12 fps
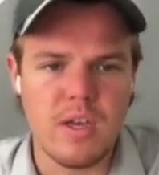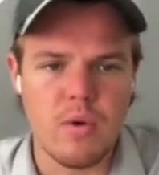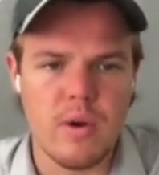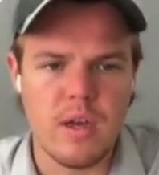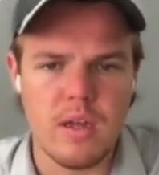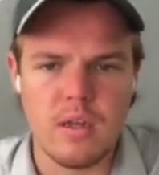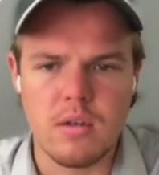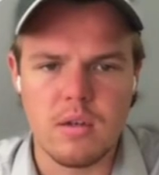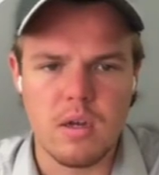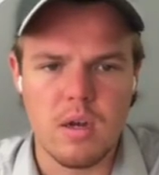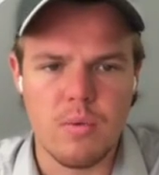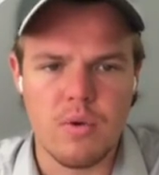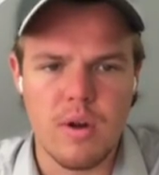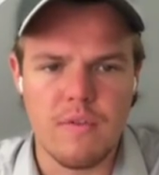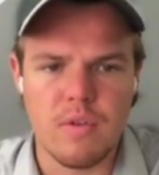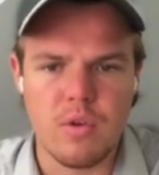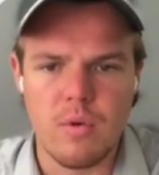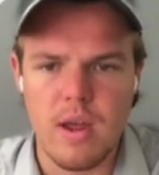ahead and uh, we don't have
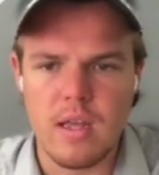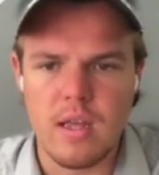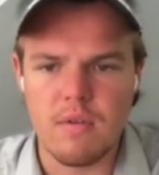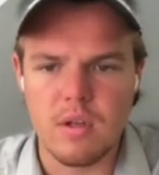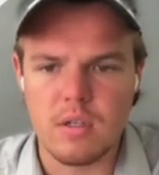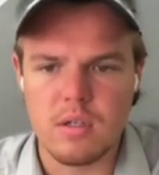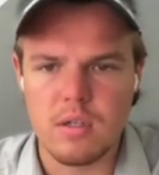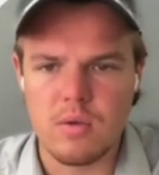to do any of this.